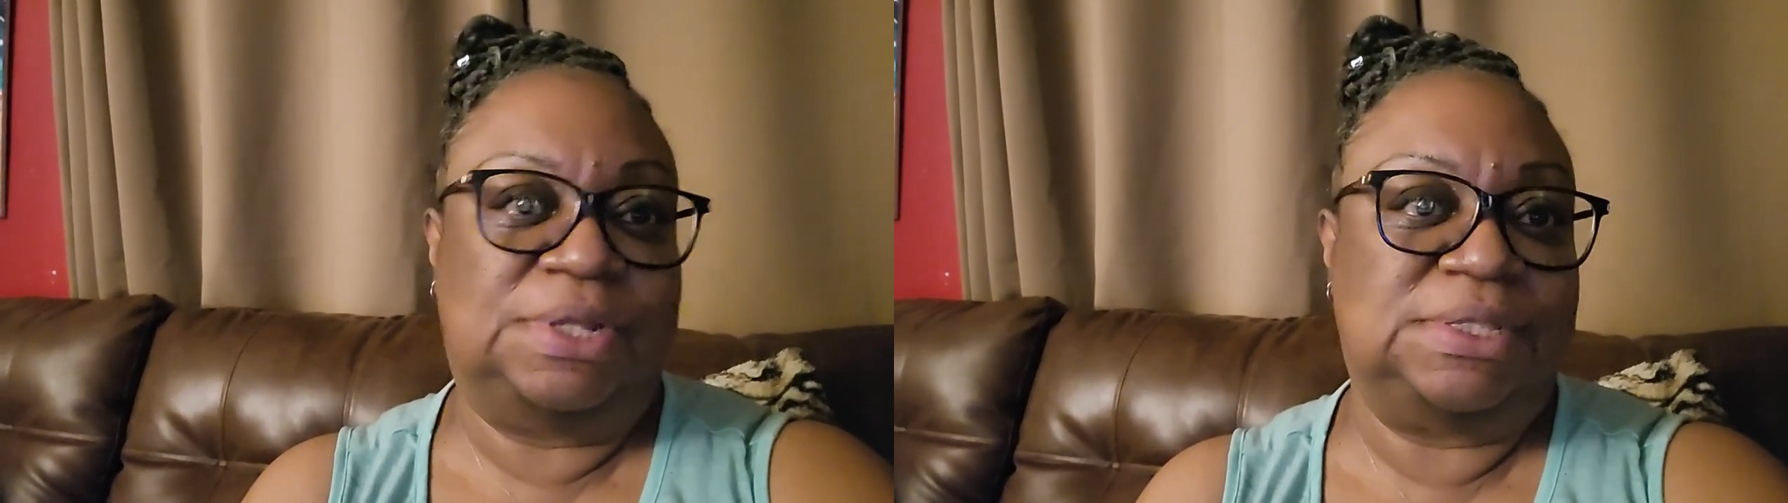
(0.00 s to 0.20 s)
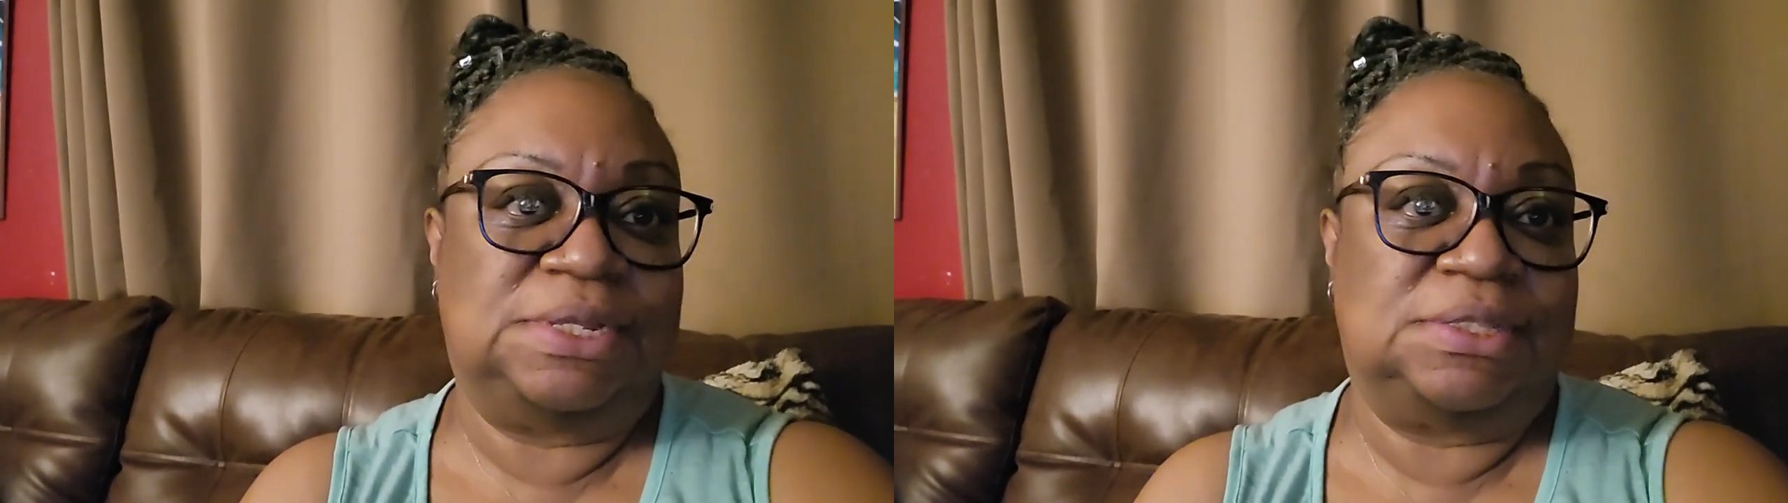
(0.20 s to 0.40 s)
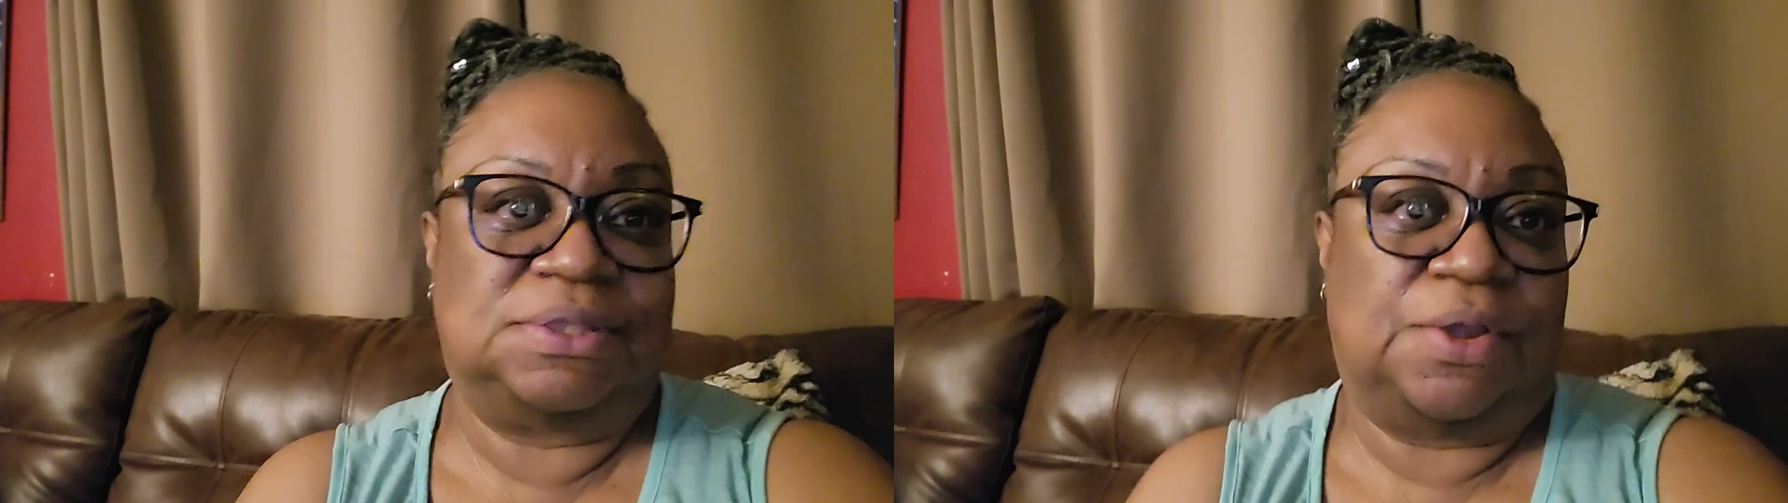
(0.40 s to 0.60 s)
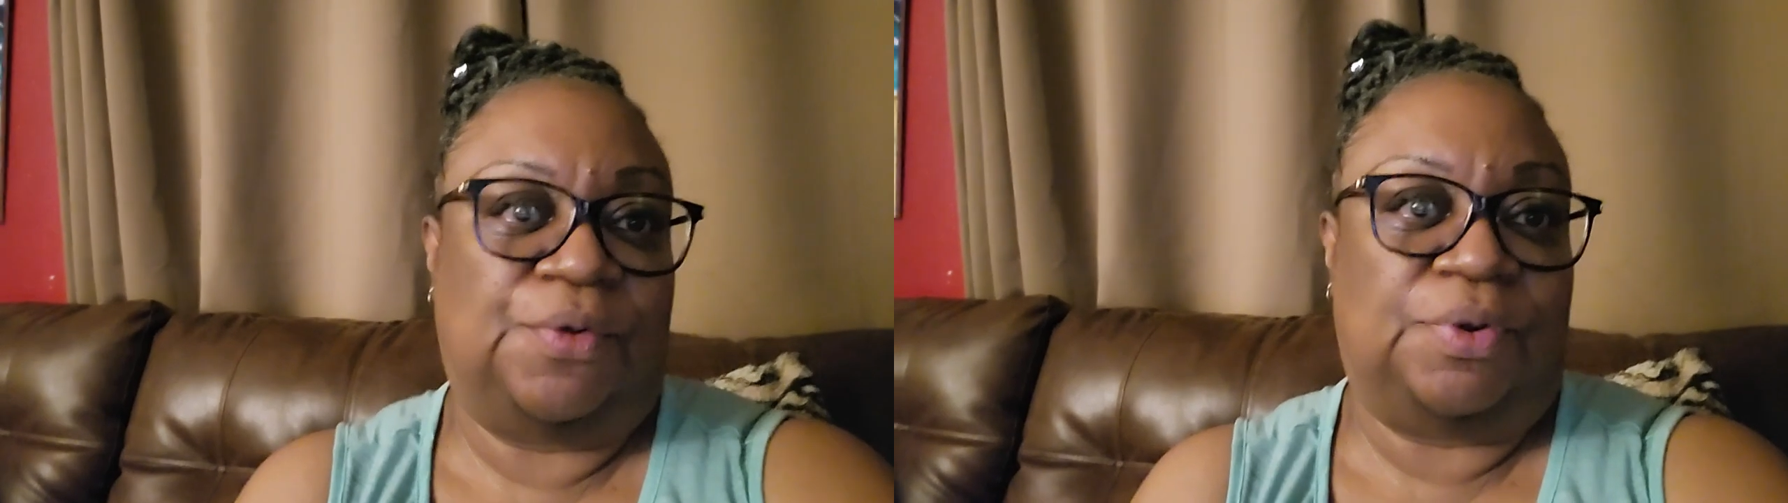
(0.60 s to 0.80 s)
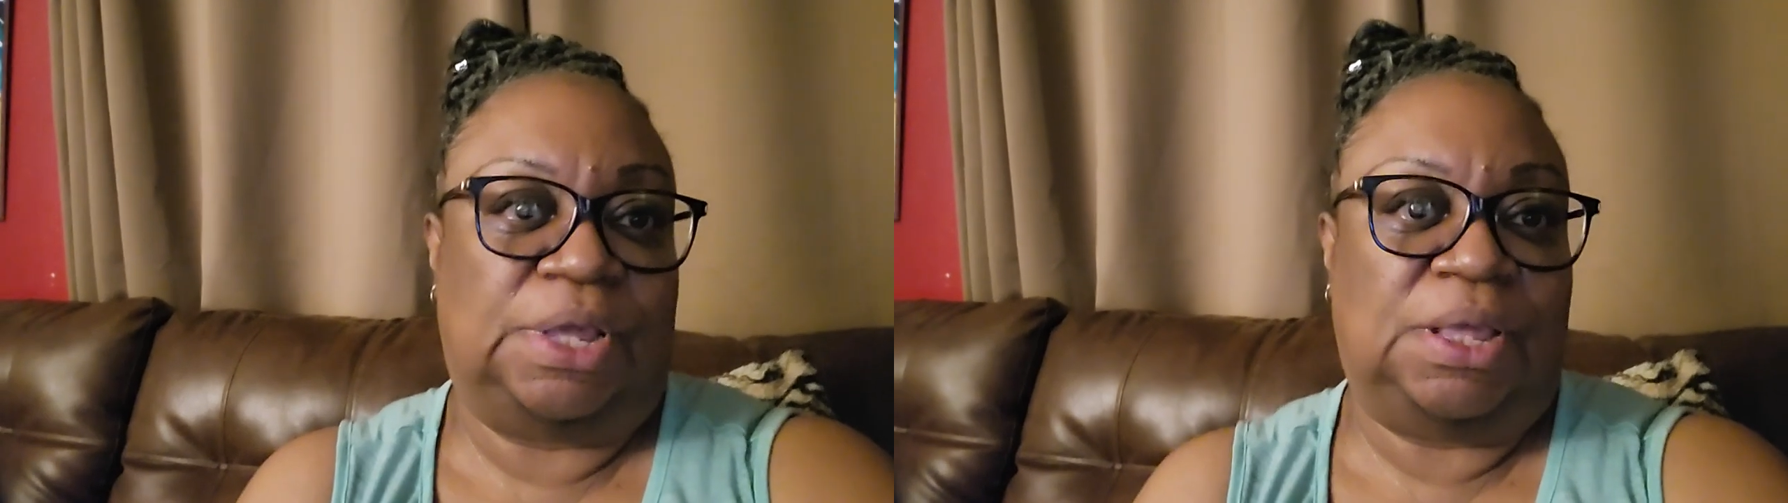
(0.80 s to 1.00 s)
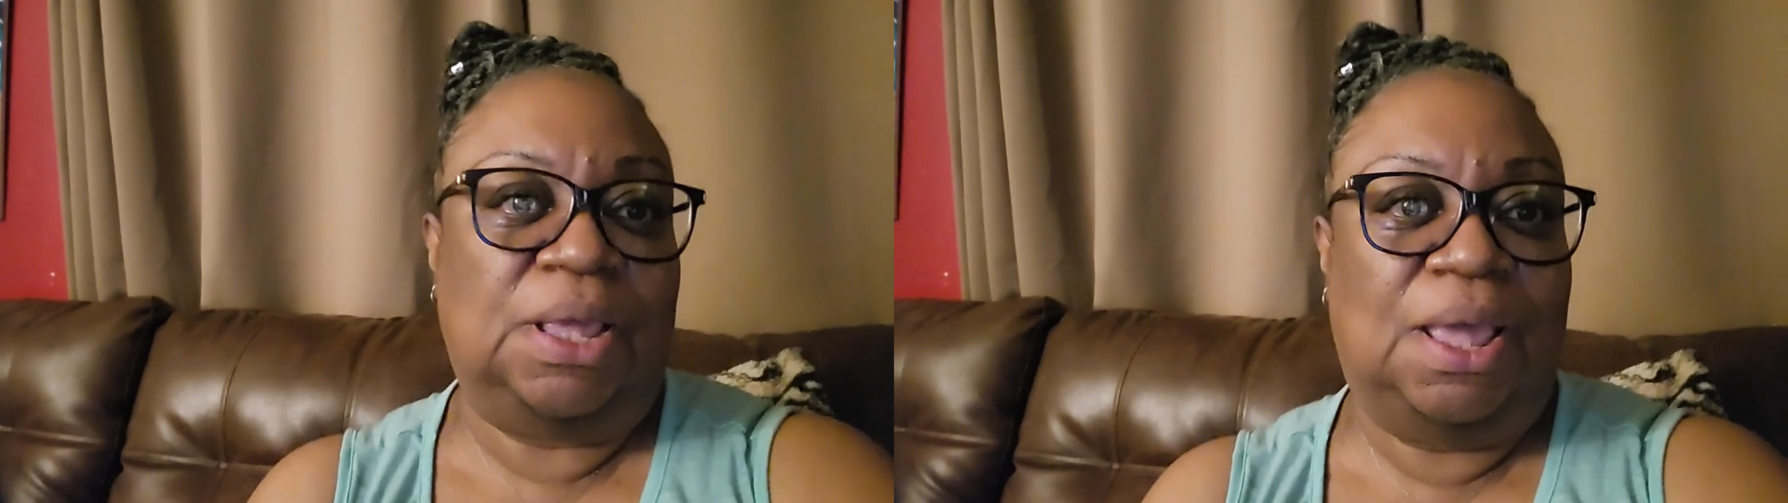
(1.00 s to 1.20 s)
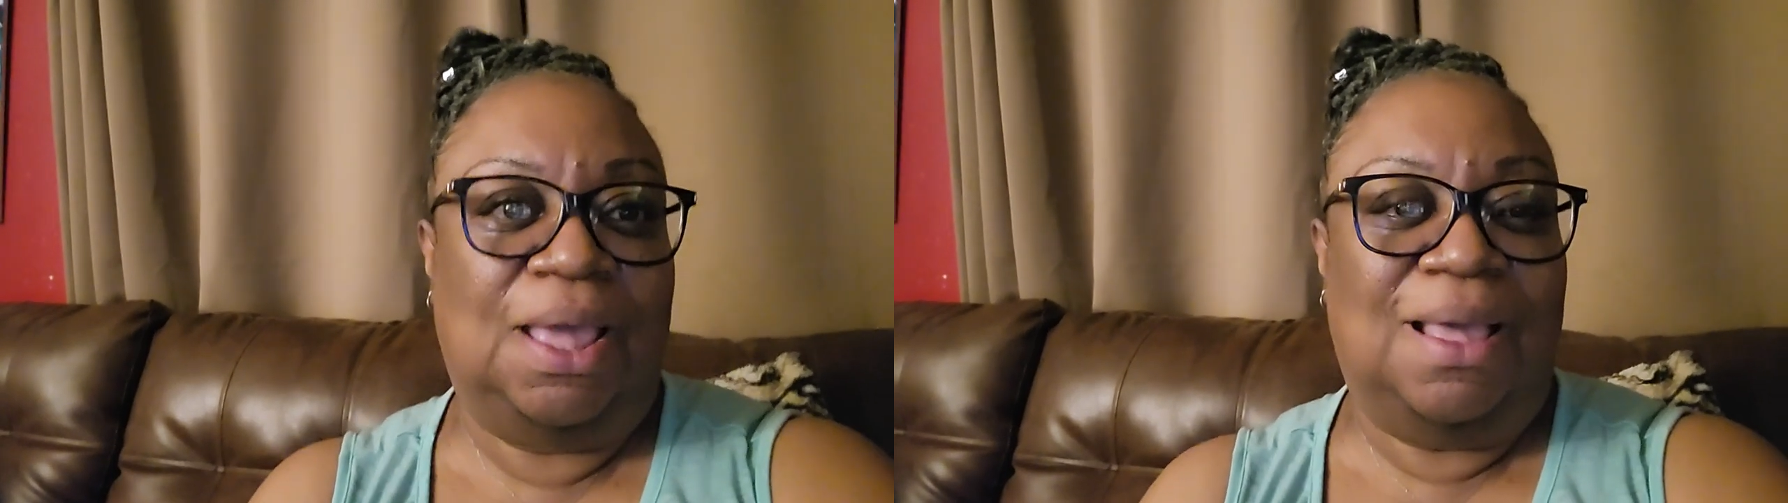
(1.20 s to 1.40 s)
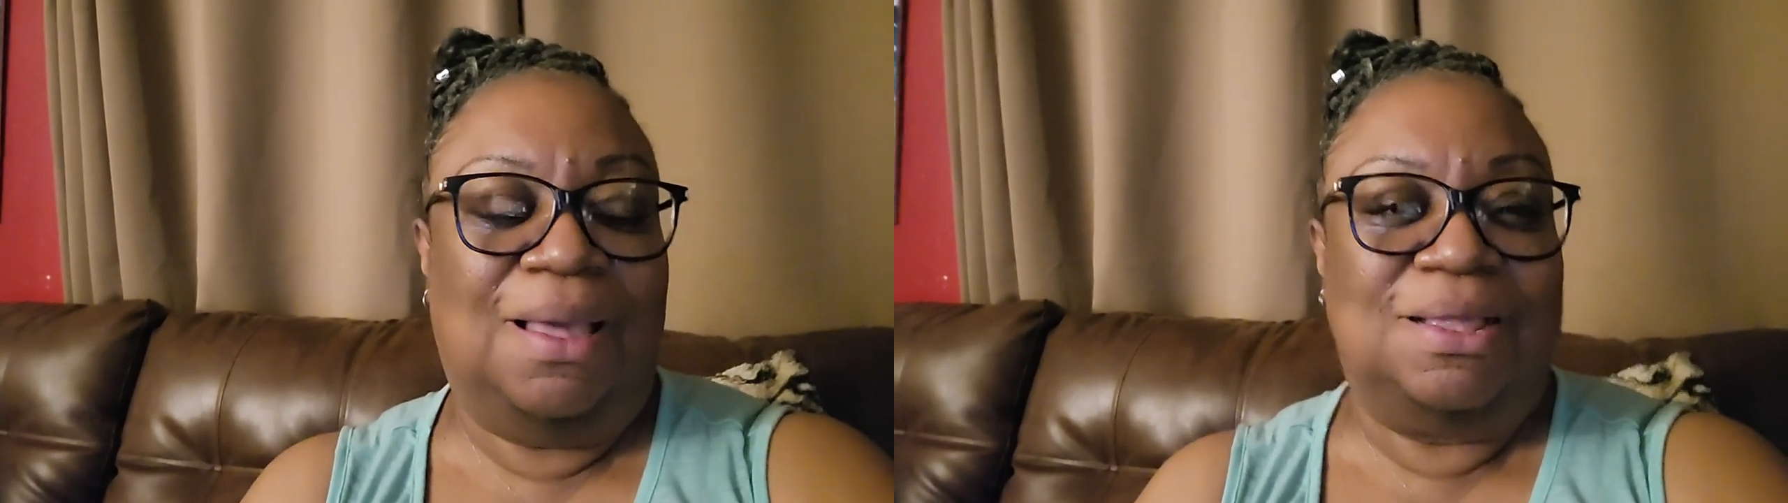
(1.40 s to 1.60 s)
6.30.
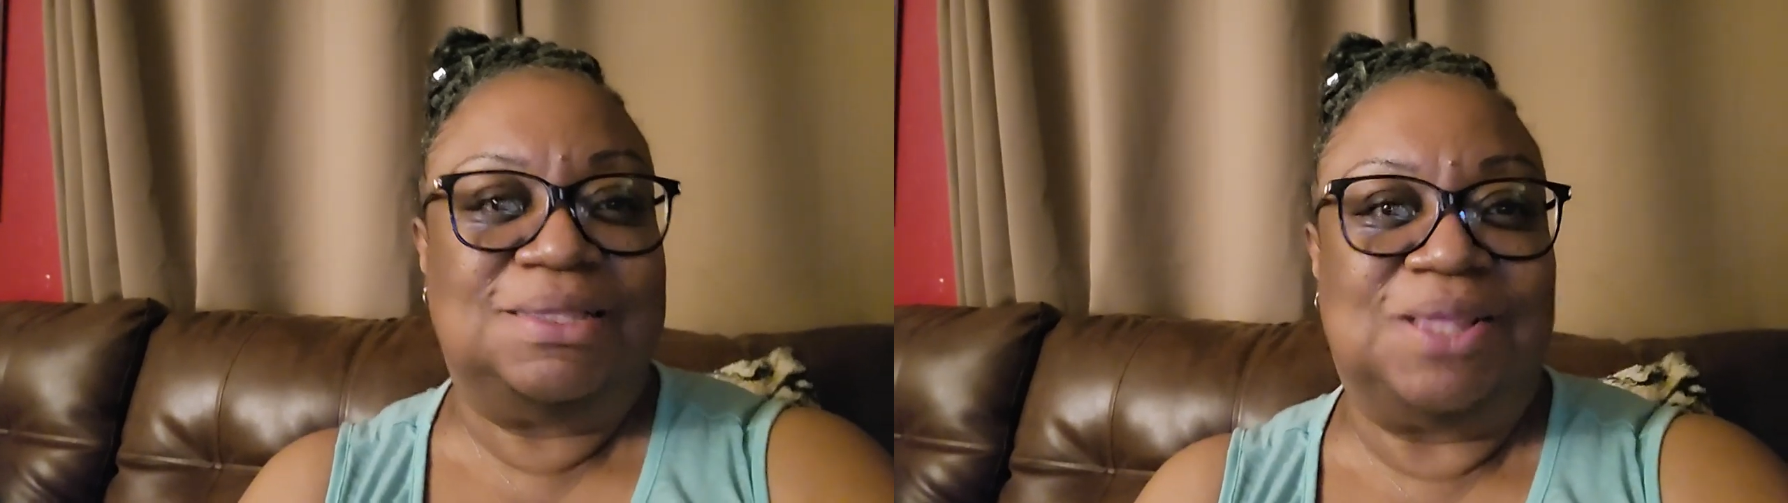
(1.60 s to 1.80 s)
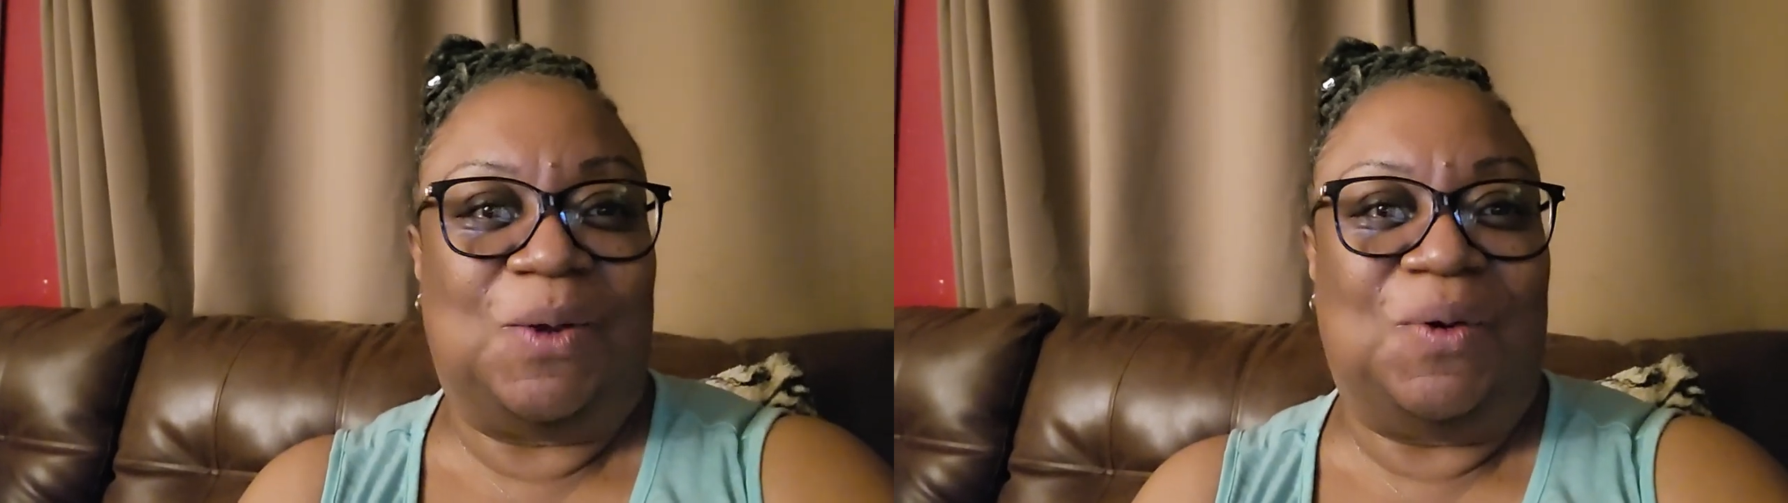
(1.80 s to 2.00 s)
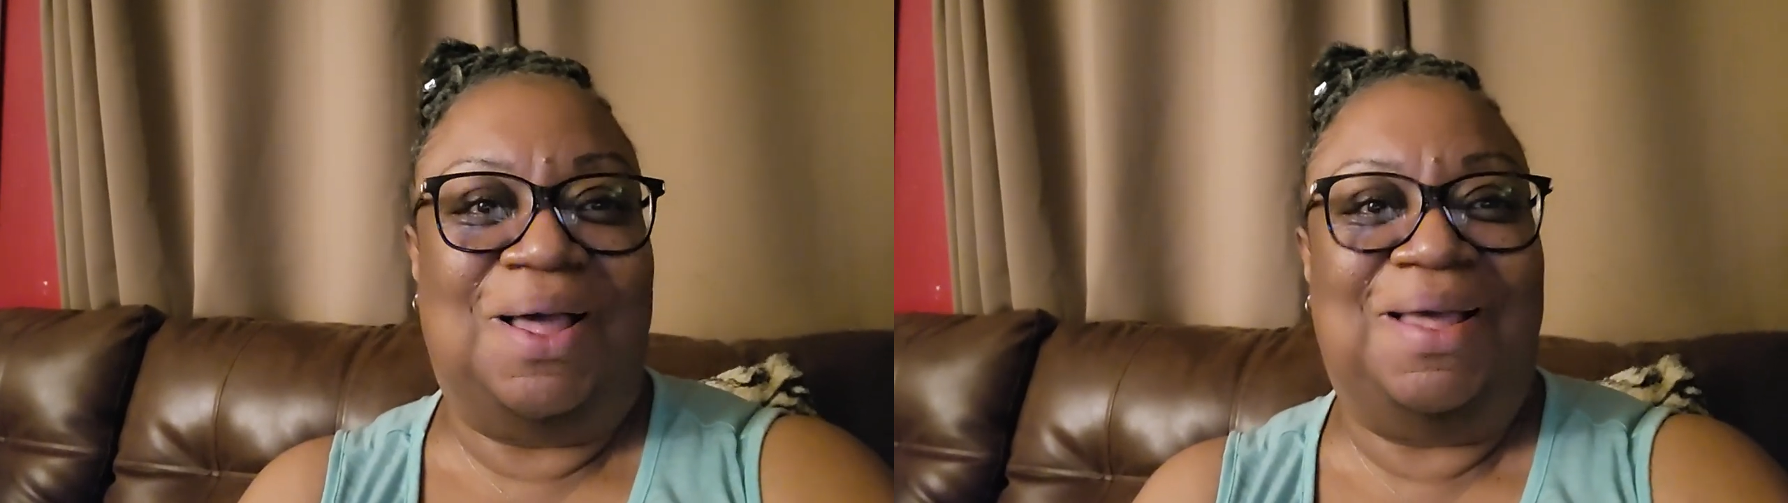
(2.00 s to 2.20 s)
So,